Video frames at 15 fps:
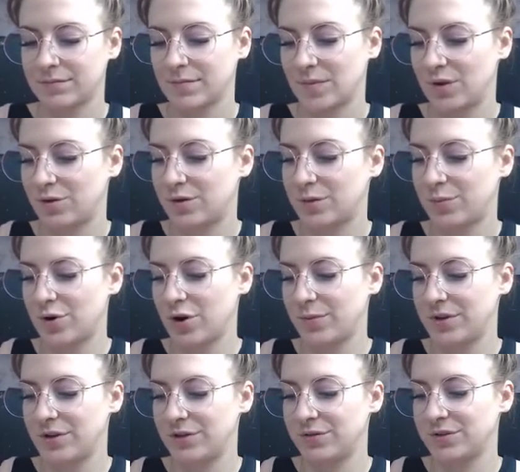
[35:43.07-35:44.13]
You can probably
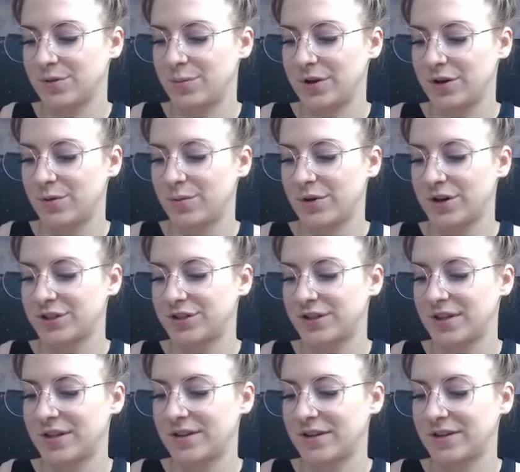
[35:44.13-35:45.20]
use a bigger brush
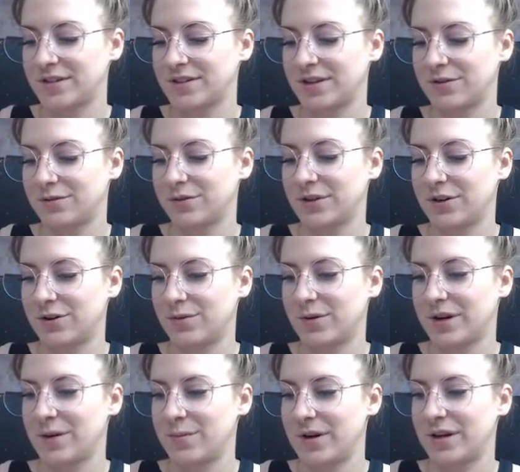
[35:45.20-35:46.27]
than this. I don't really know why
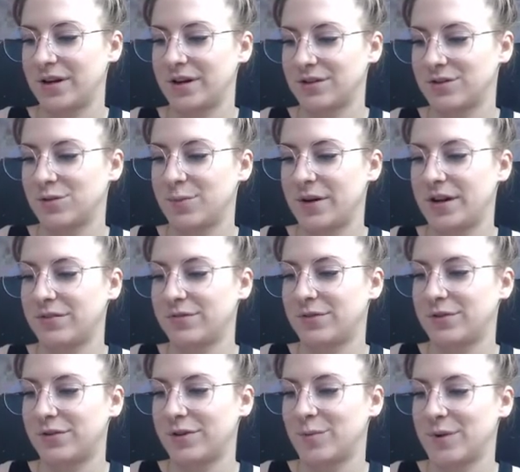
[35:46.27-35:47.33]
I'm making it so
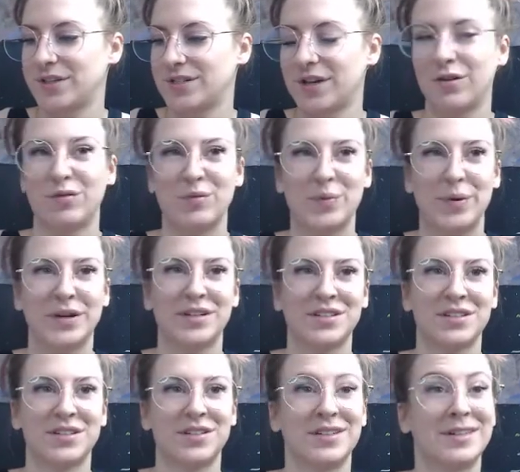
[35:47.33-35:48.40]
painful on myself, but
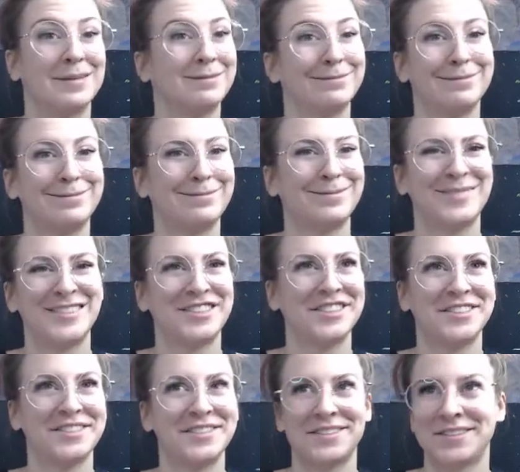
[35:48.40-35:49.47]

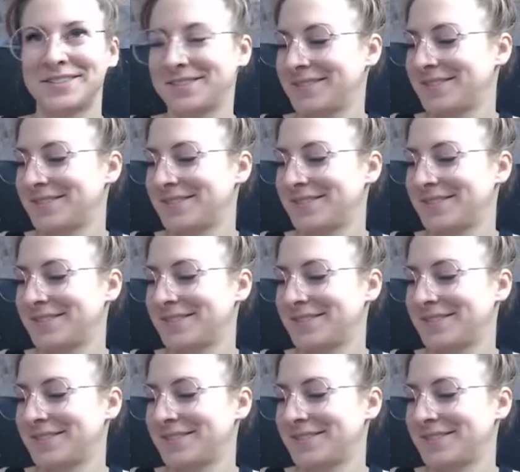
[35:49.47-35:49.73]
just...